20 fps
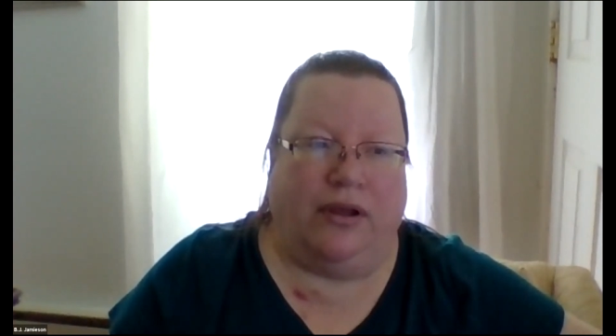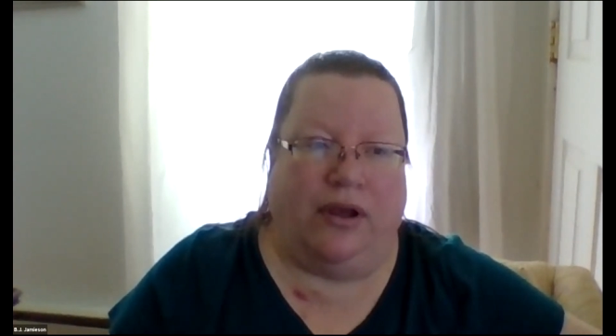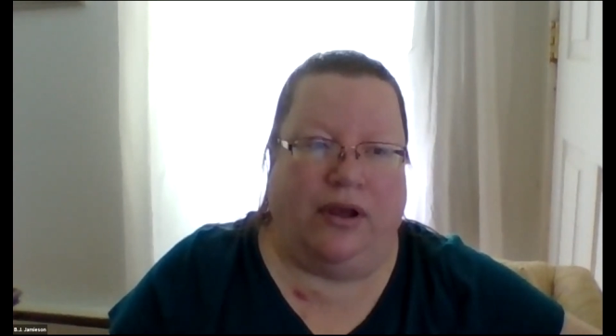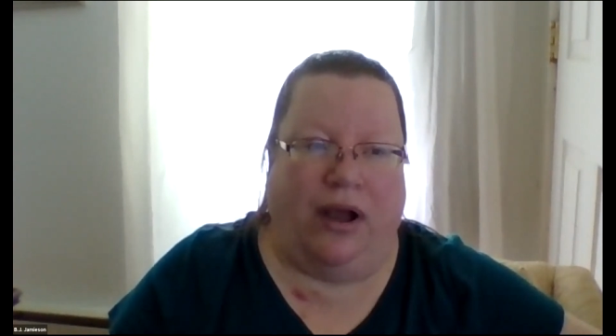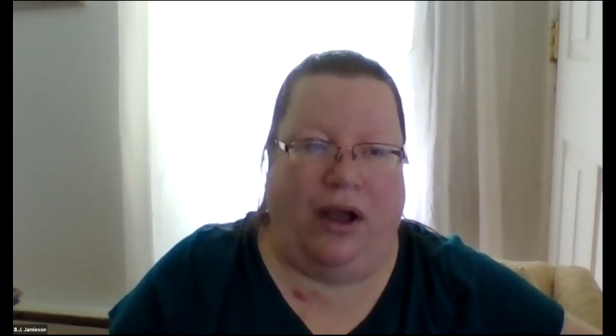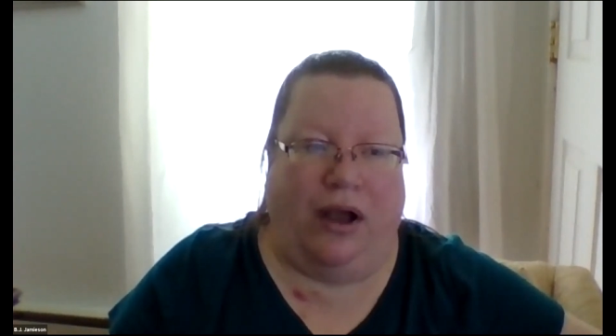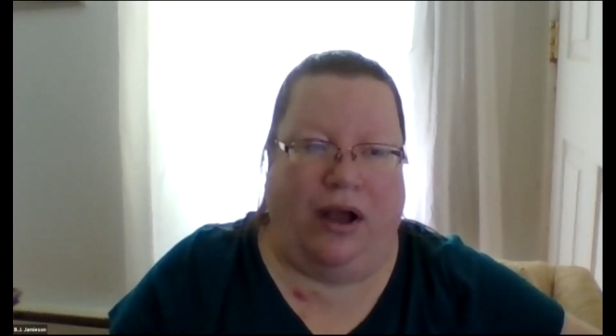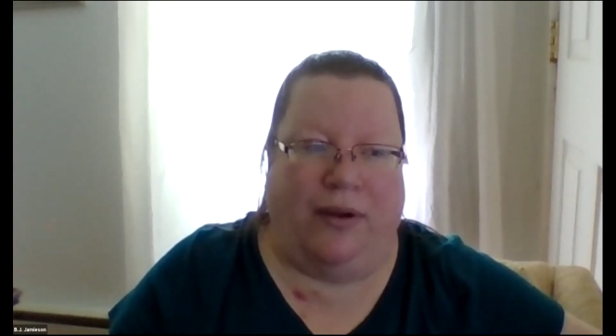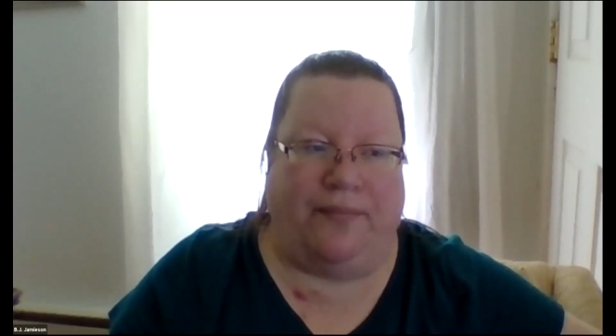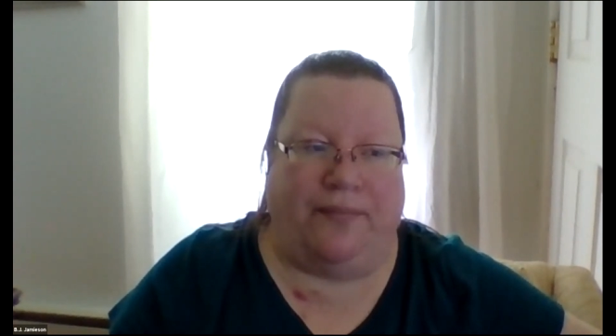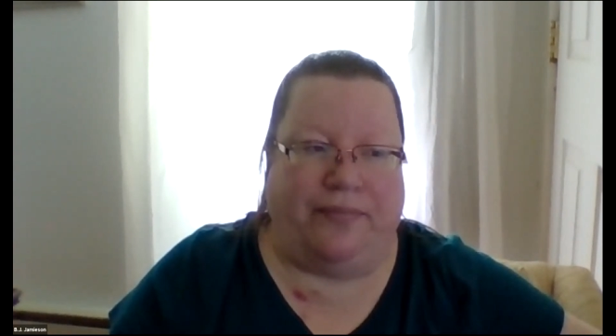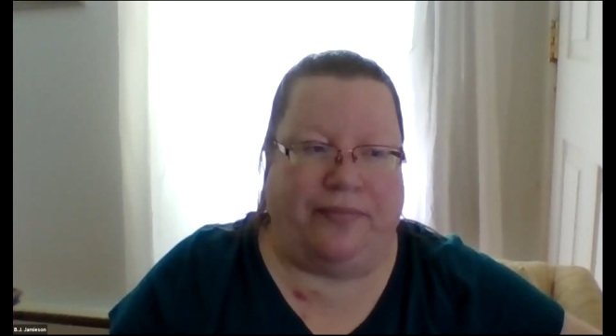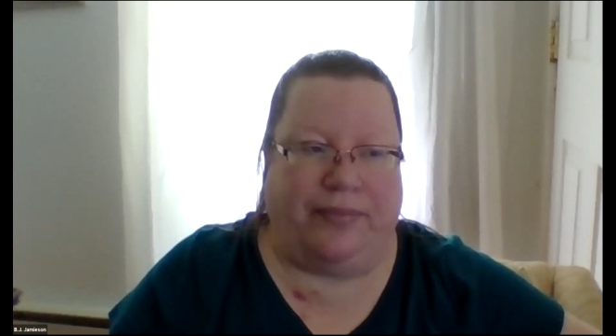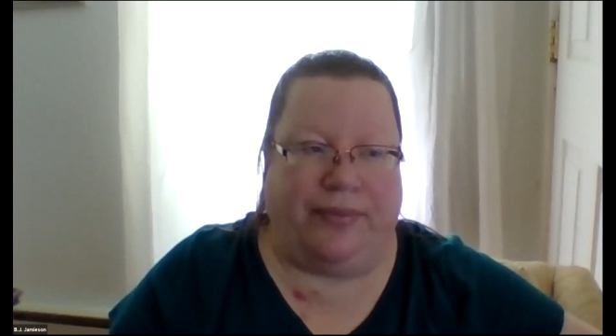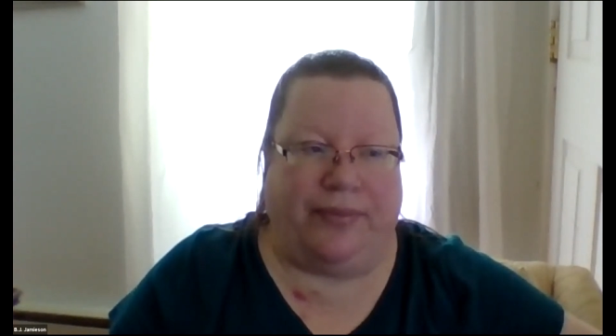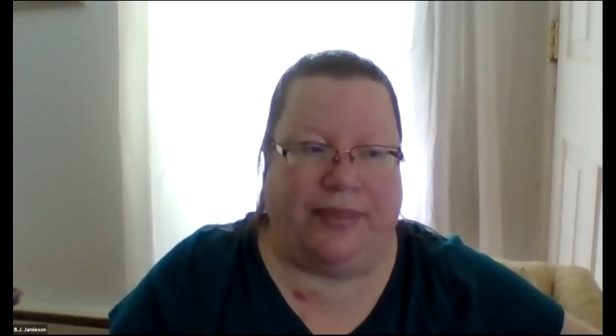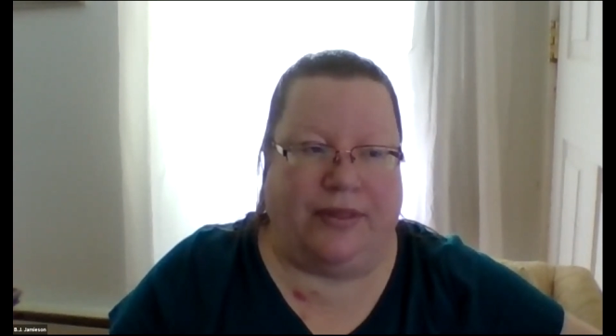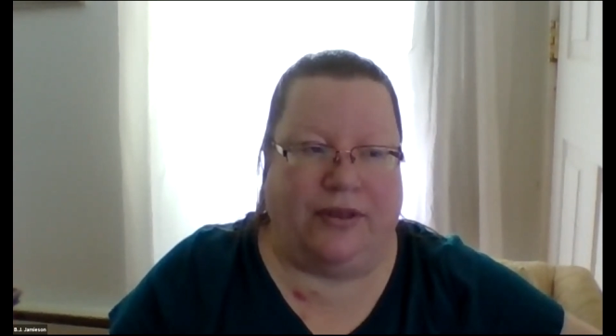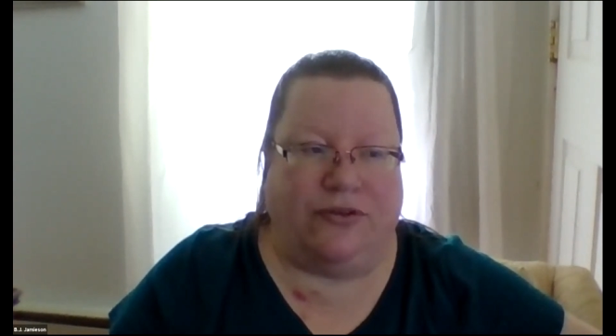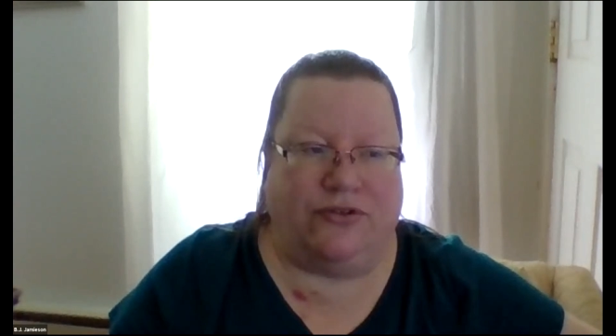
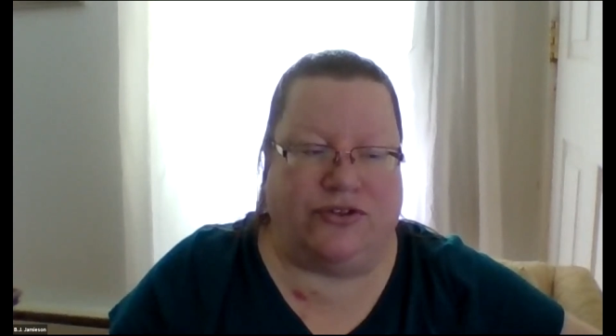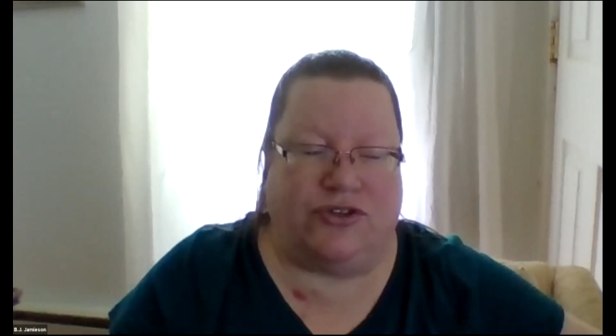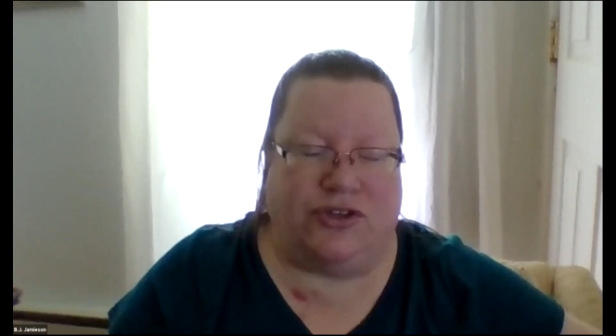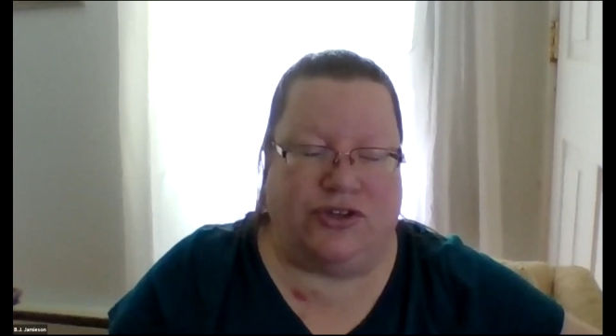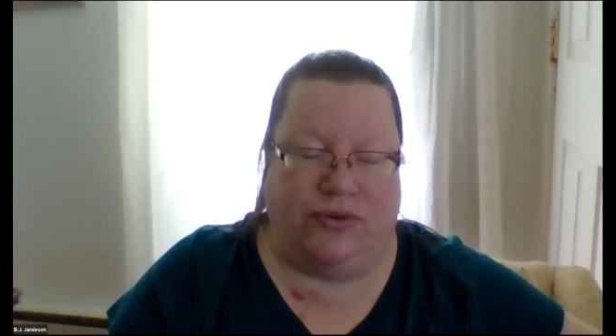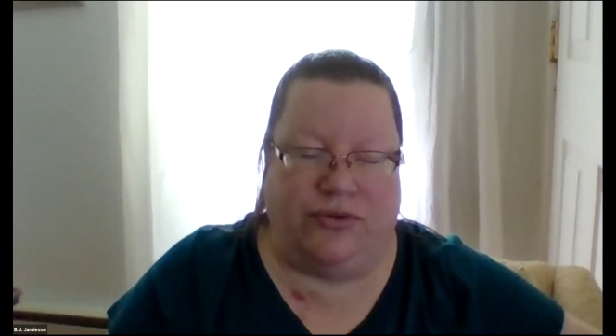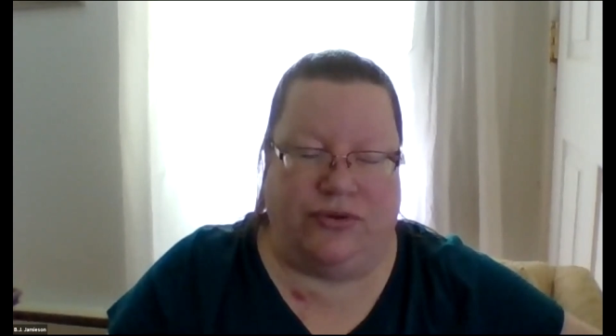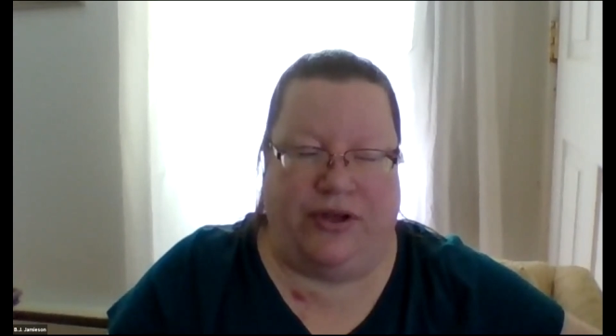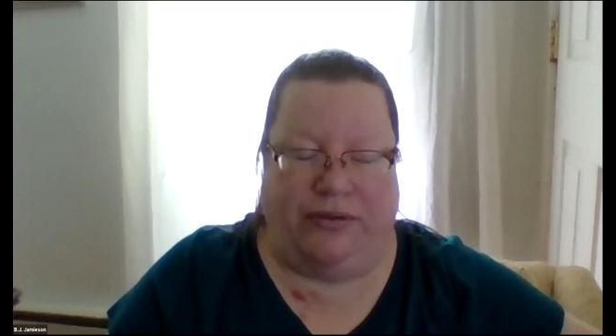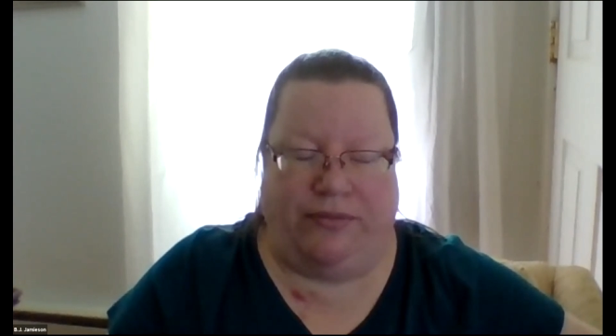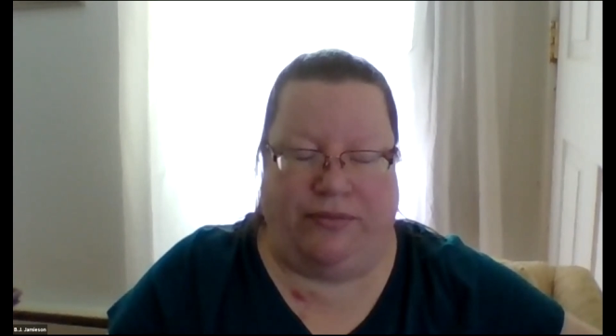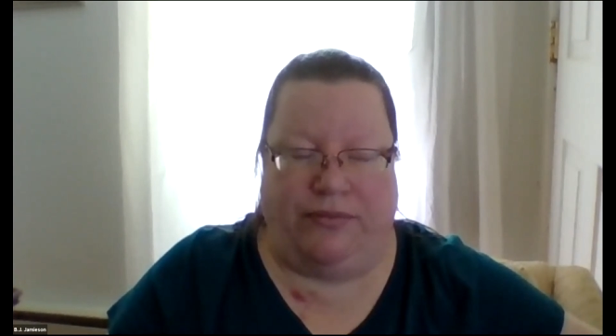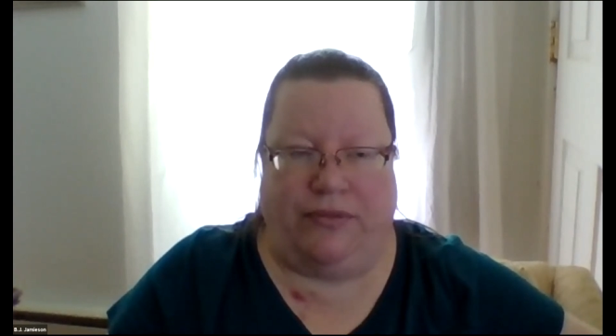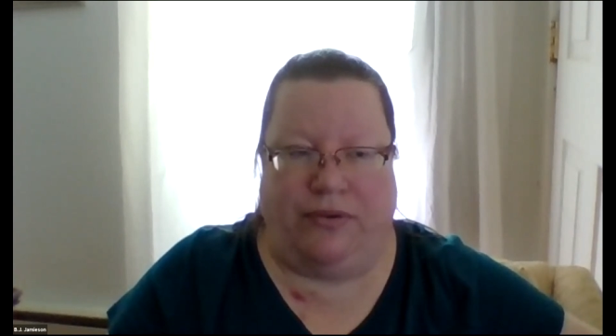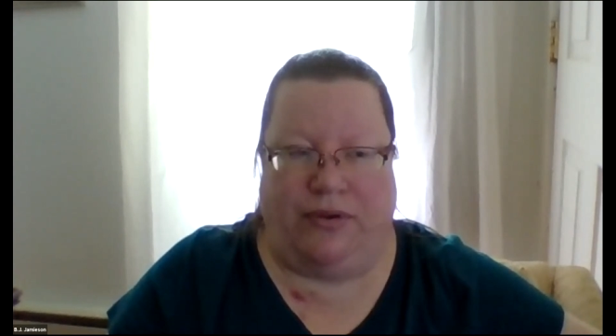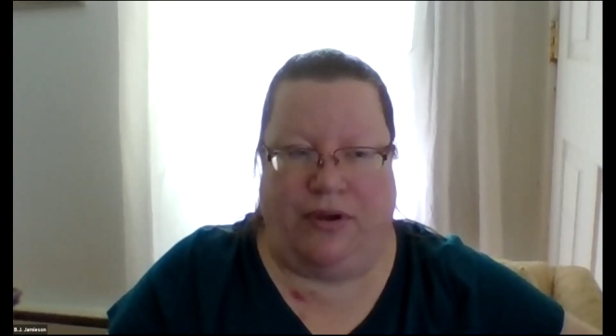to the